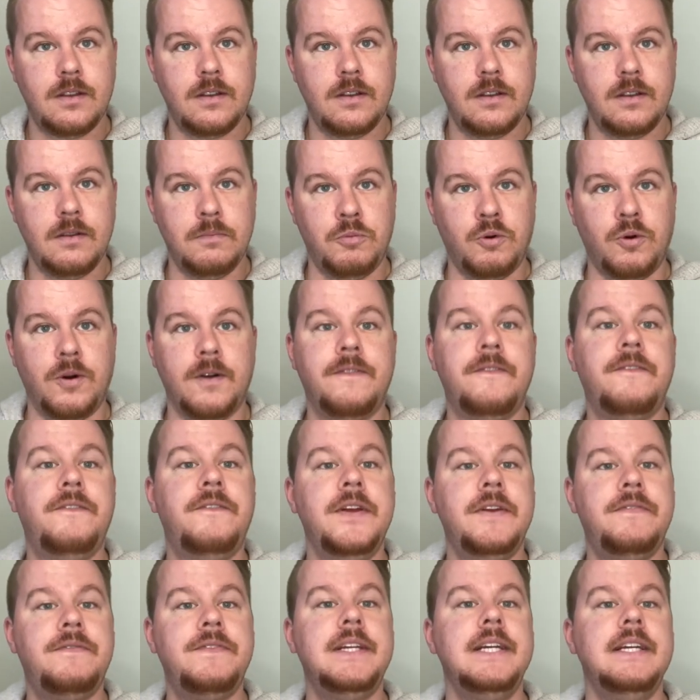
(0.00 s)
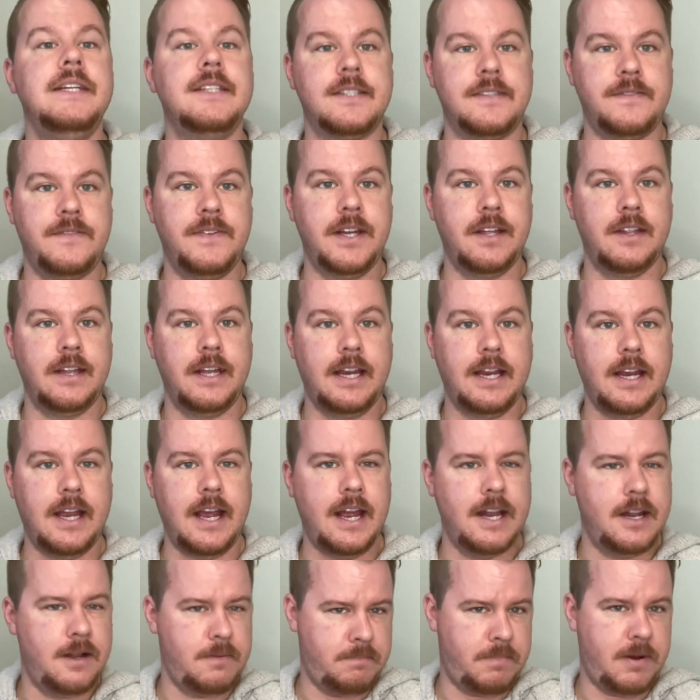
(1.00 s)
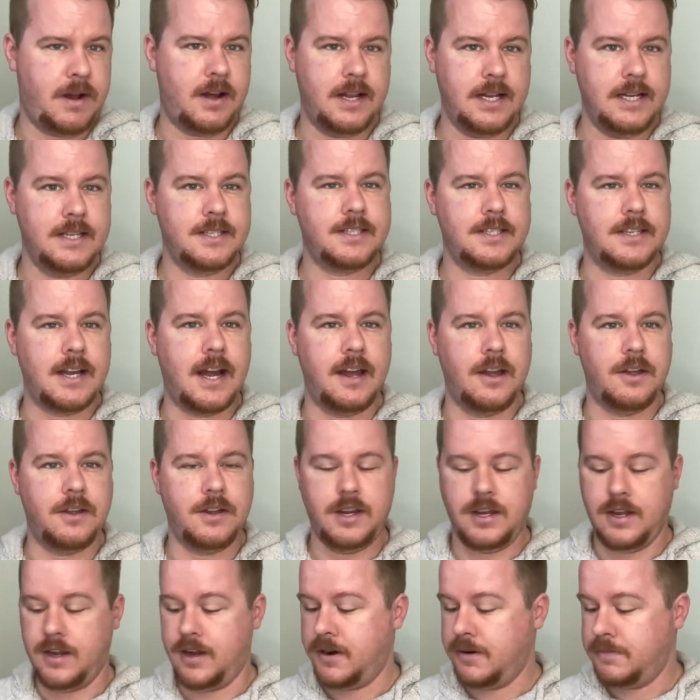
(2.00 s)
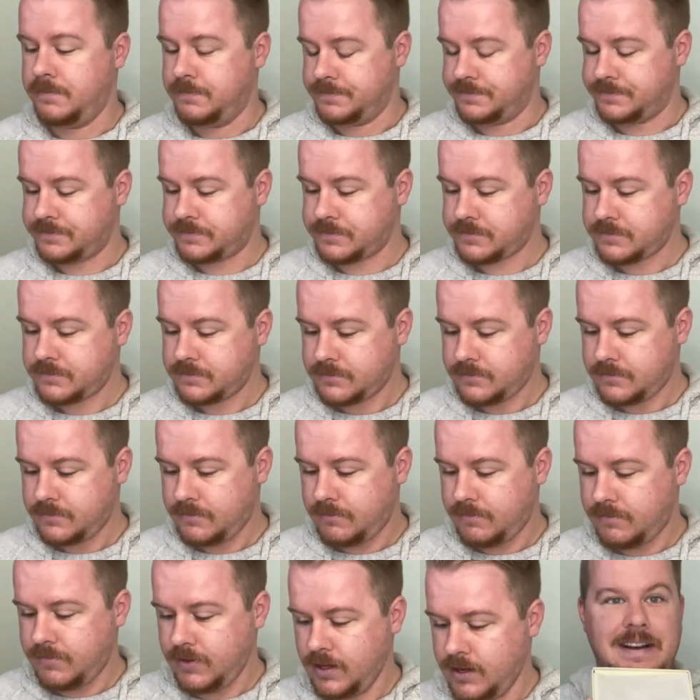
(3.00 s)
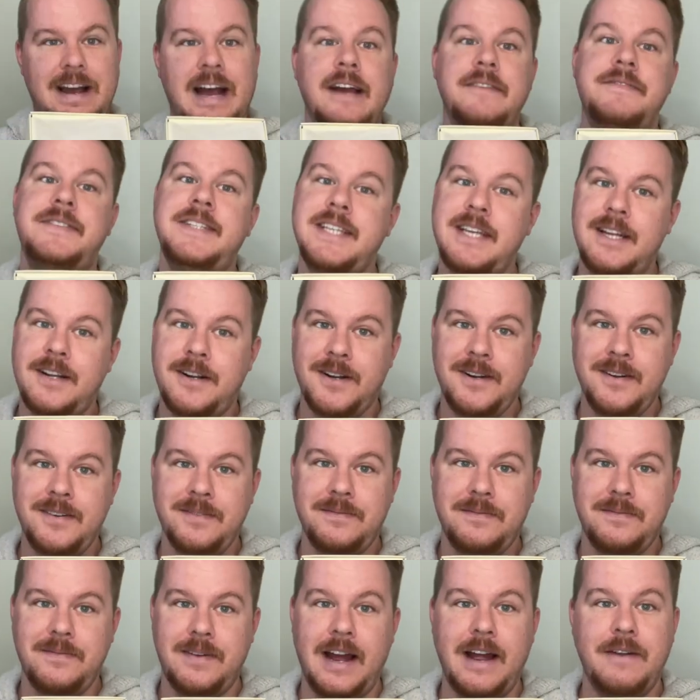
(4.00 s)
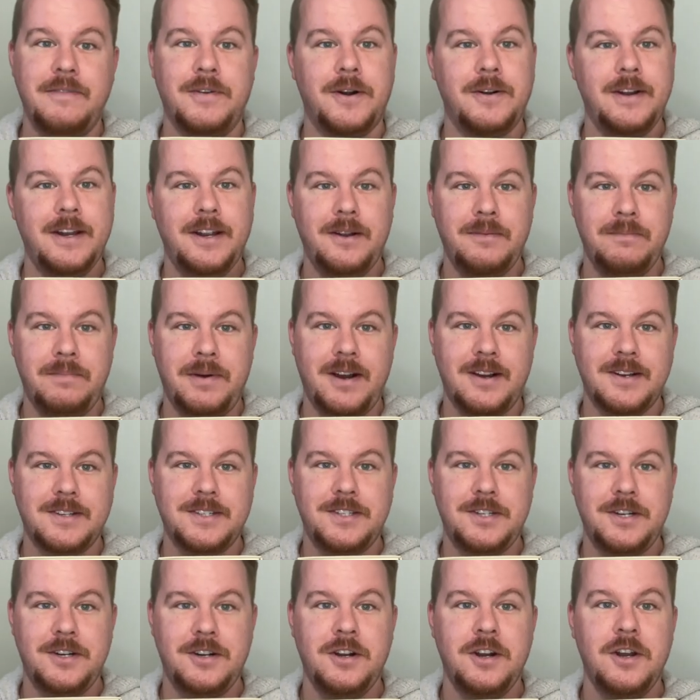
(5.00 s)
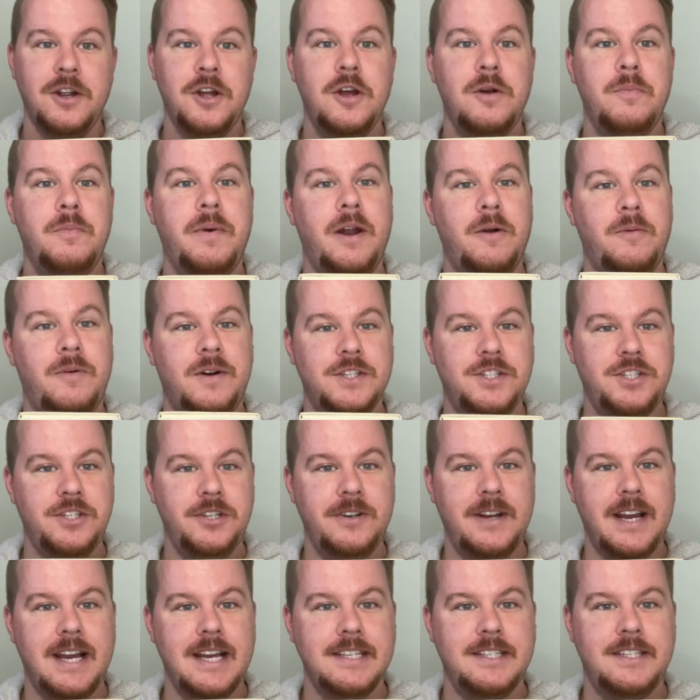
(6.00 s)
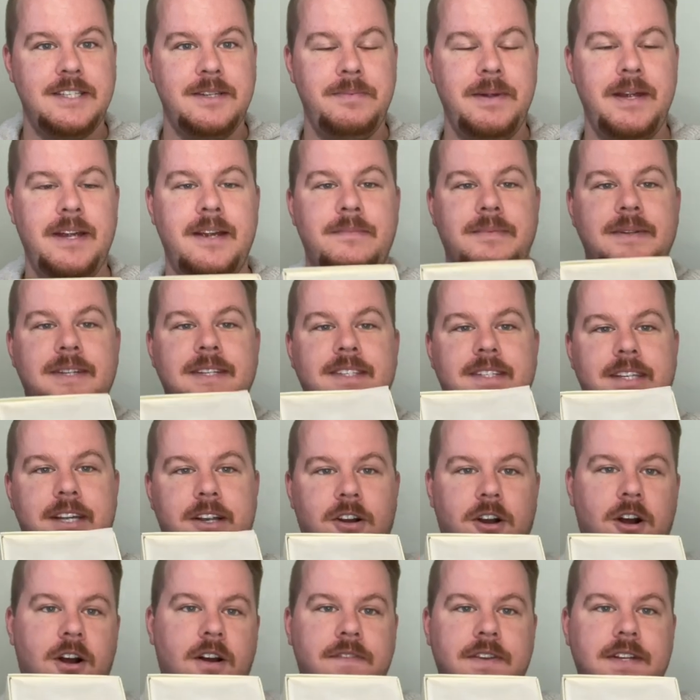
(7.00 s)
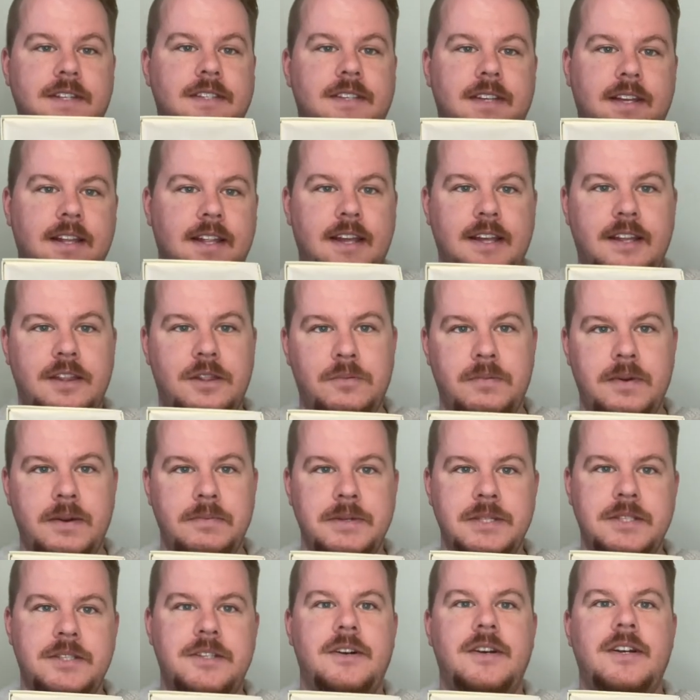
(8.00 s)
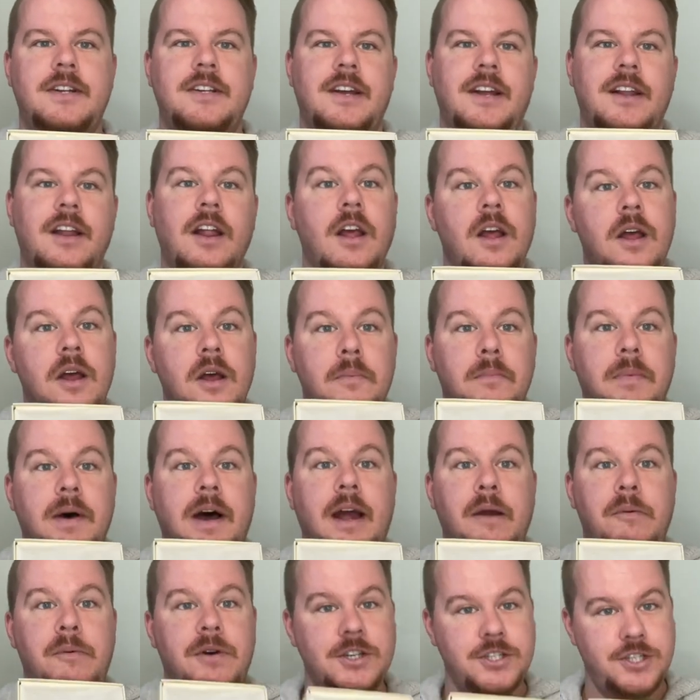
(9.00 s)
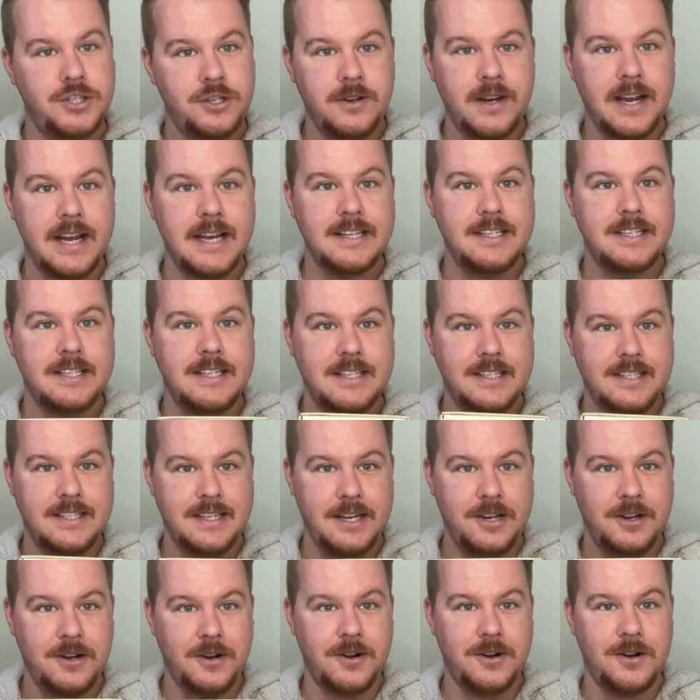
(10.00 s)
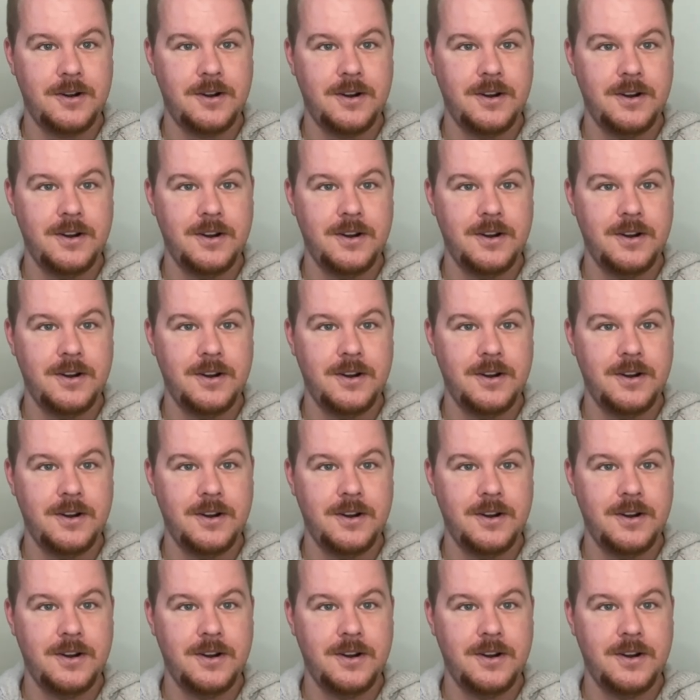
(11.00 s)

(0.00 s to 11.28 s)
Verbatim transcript: more 50s feeling kind of body style, you know? I've seen her, I've already unboxed her, but I want you guys to be able to see her. Obviously, like, the ribbons are undone, but I want you guys to see her